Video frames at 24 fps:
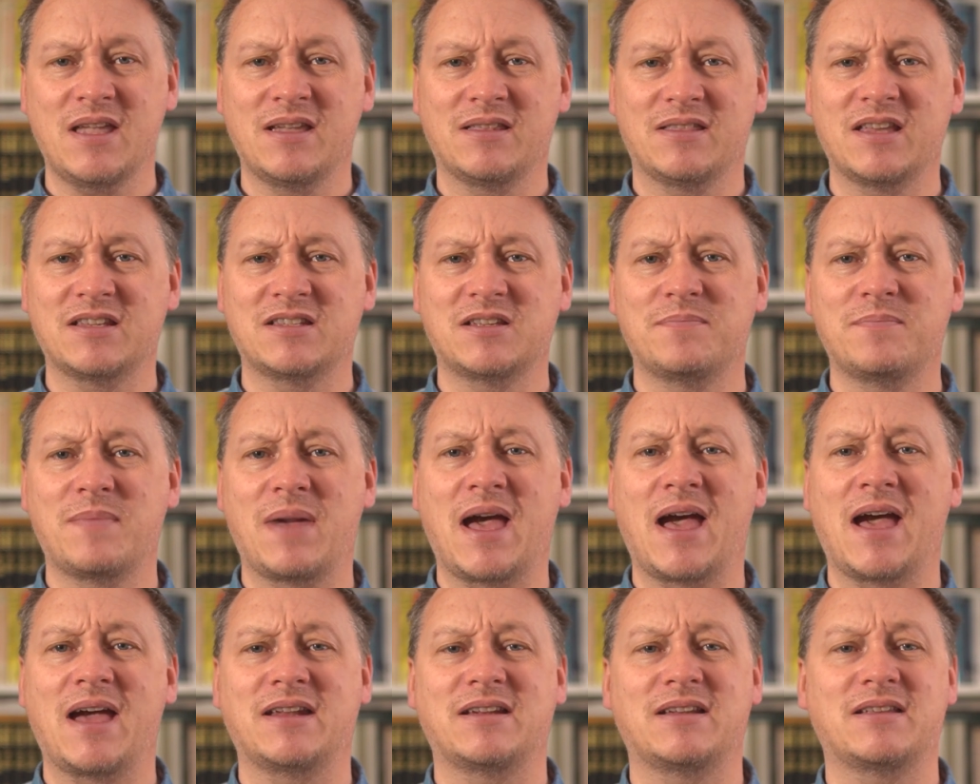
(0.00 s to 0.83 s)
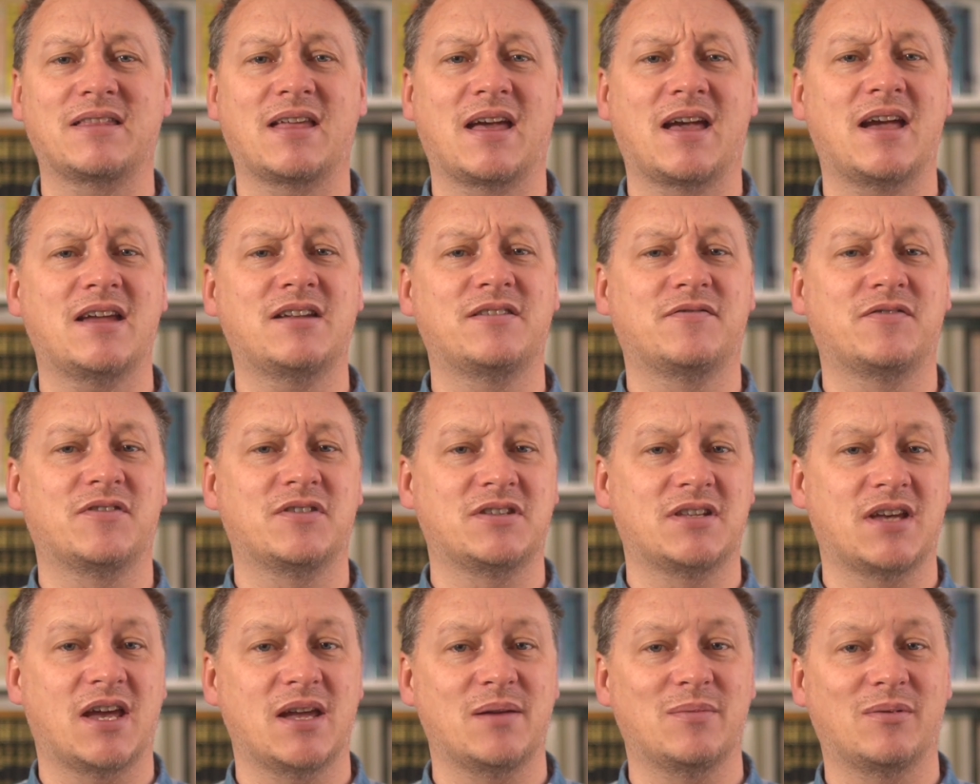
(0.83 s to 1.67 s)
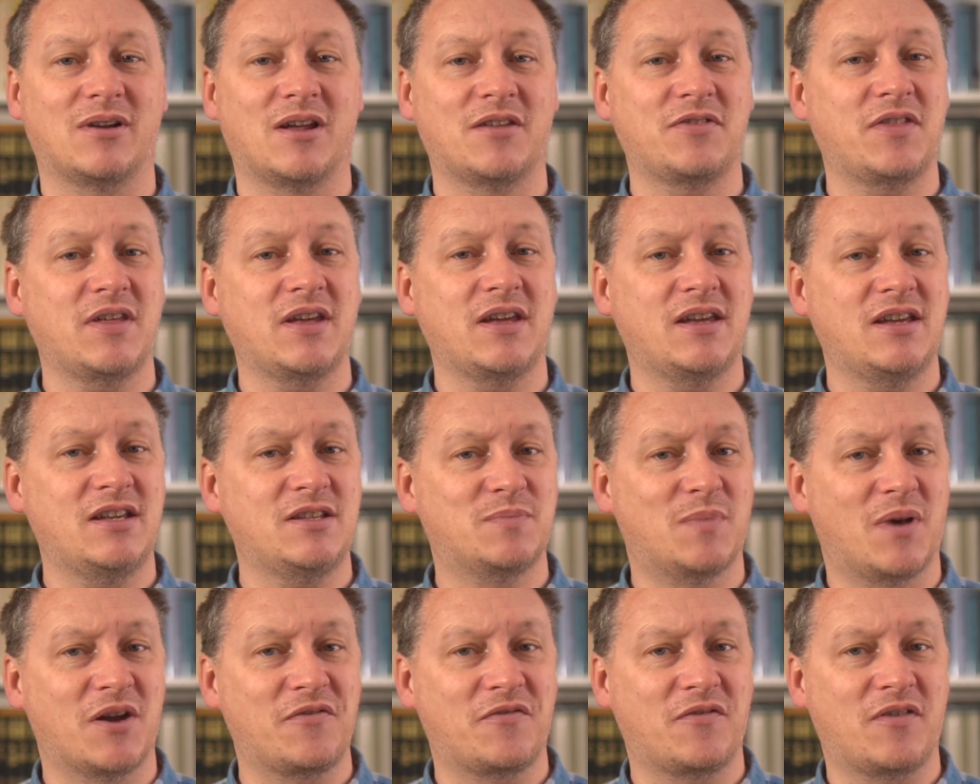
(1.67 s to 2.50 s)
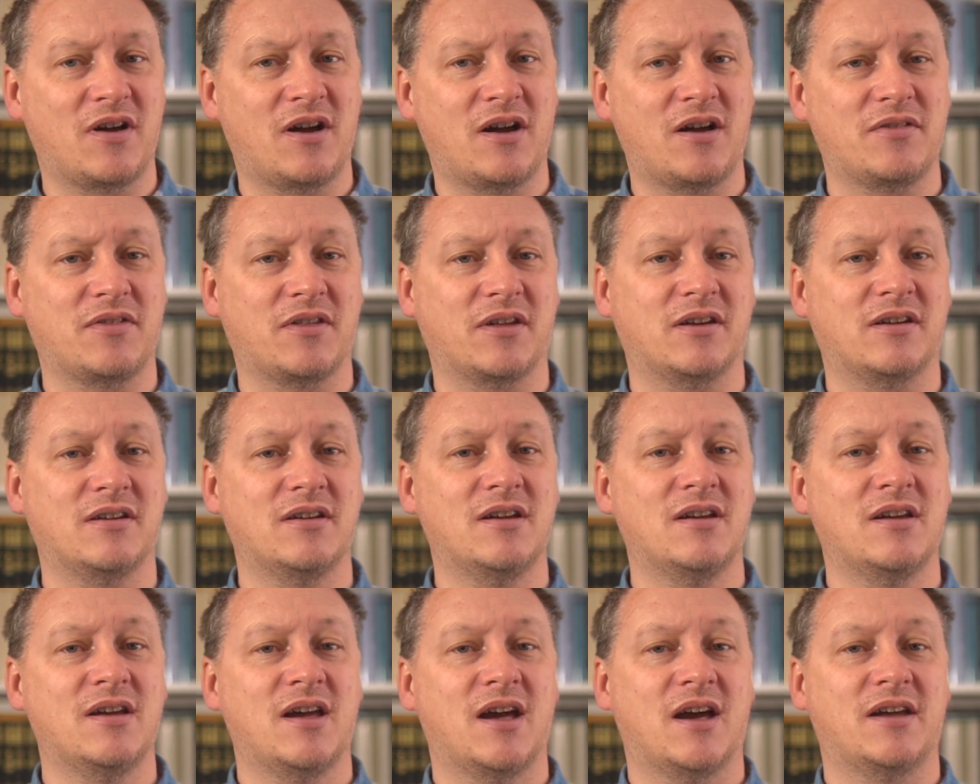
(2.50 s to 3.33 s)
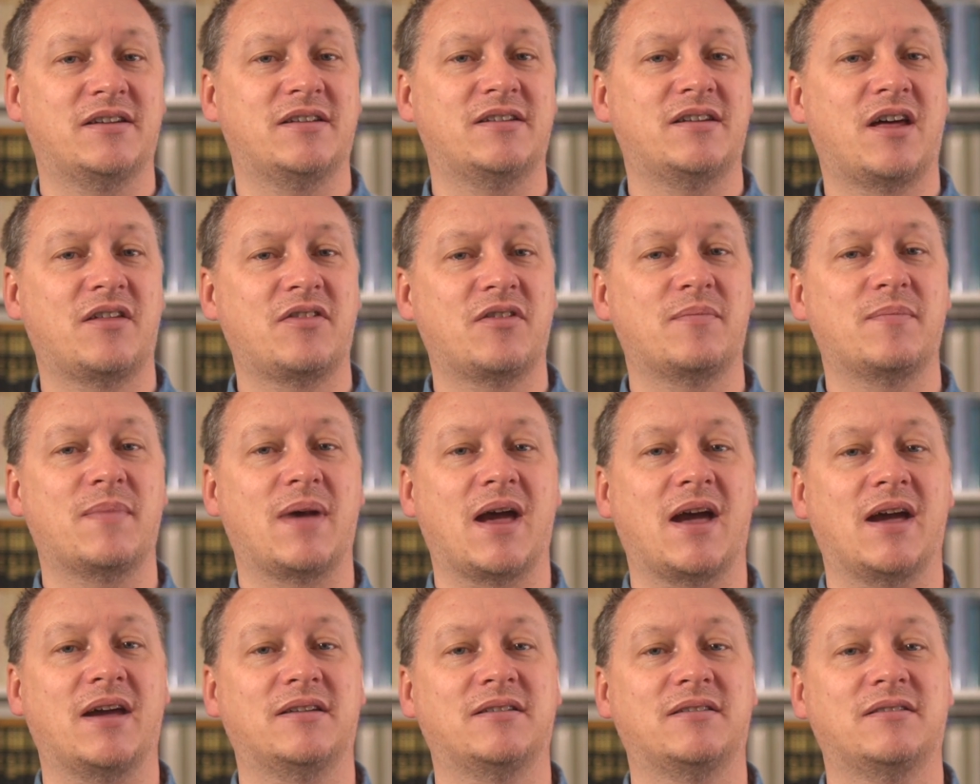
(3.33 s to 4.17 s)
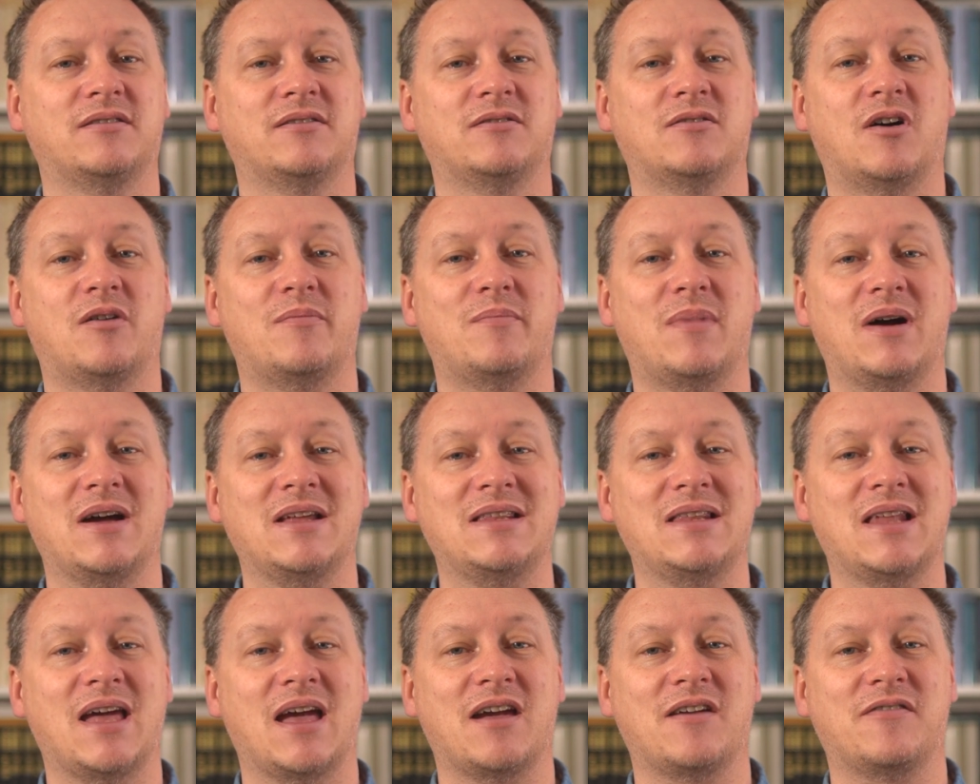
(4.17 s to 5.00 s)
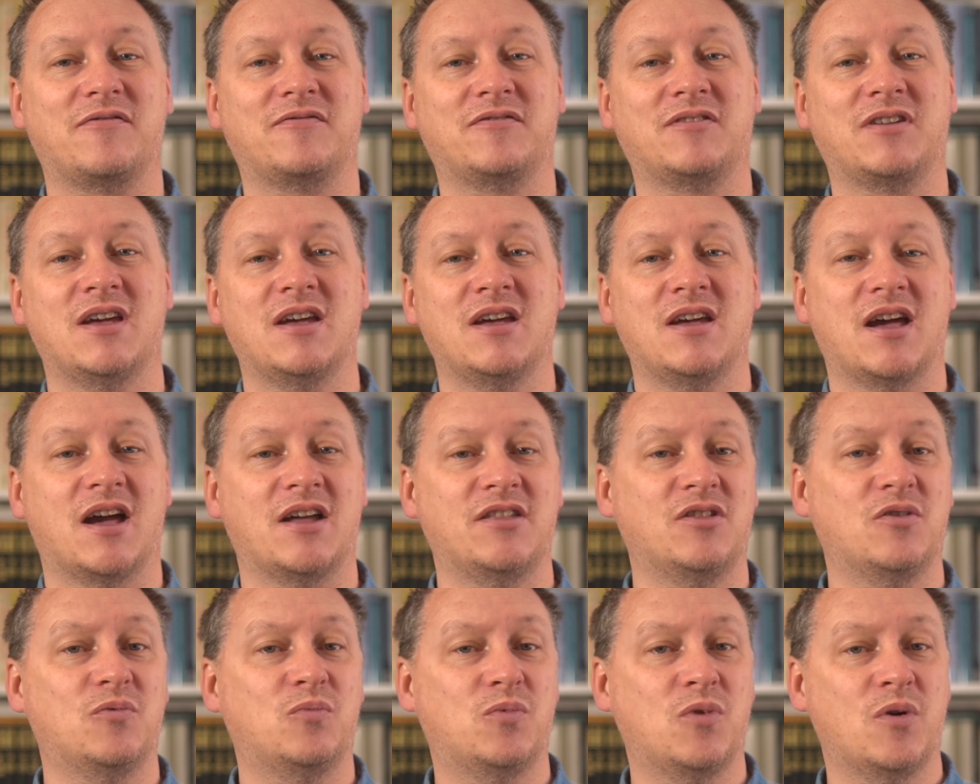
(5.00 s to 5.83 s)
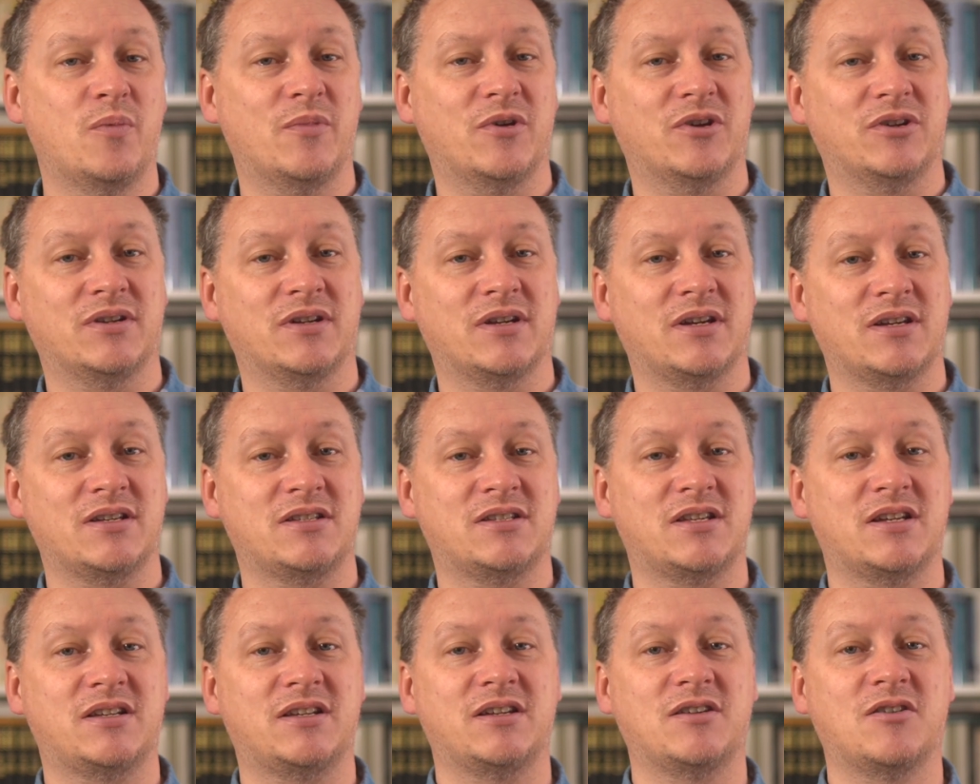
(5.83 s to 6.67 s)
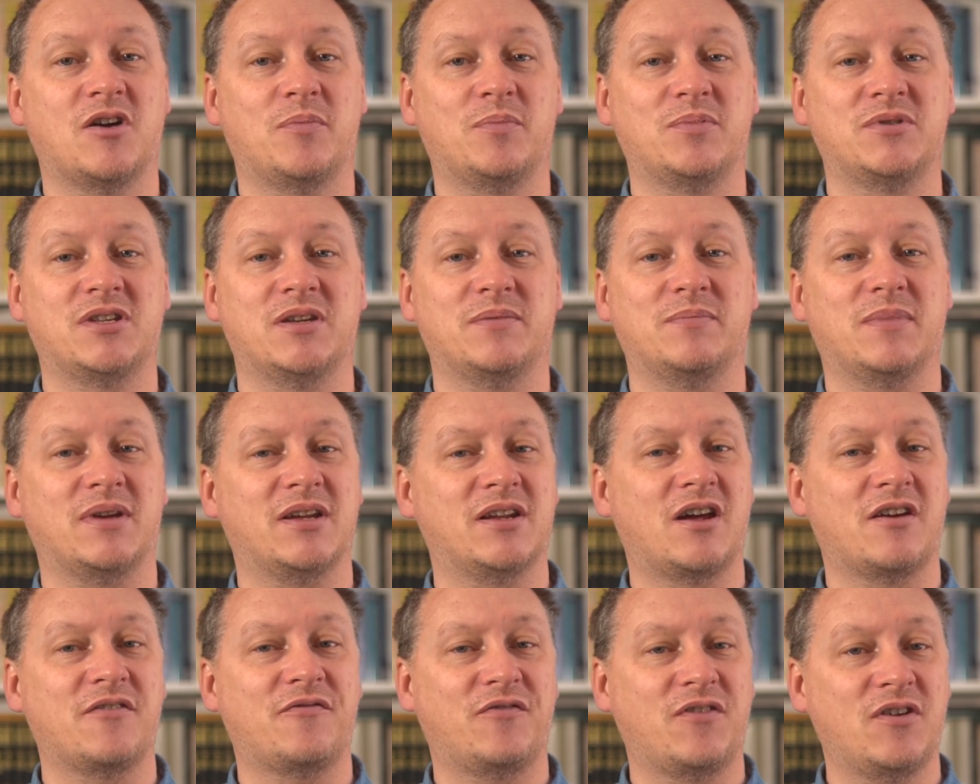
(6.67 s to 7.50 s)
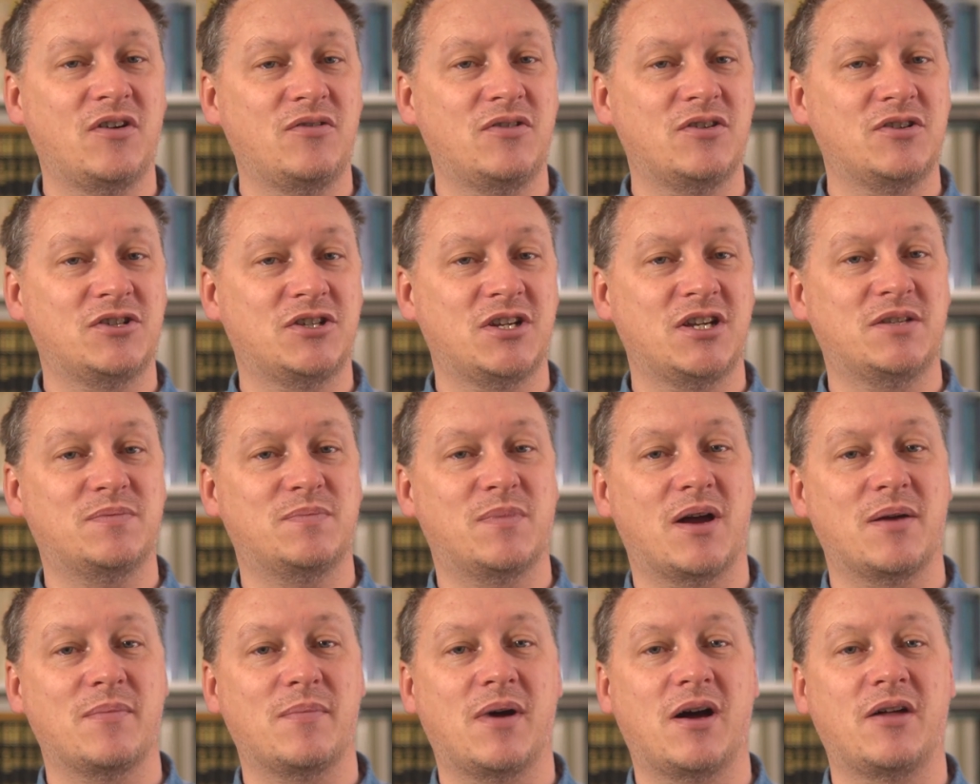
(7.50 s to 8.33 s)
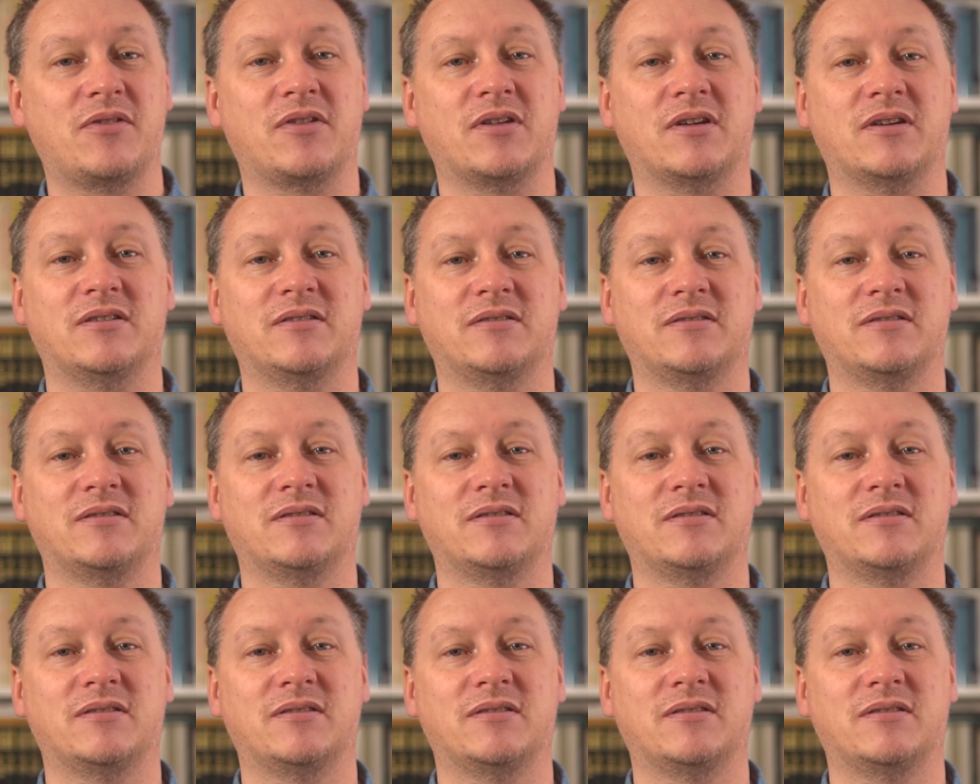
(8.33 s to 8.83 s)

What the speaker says: There's a man at the head of the table. I think he's my father, and another man on my left, and the woman is sitting opposite me, and I feel that she's my mother.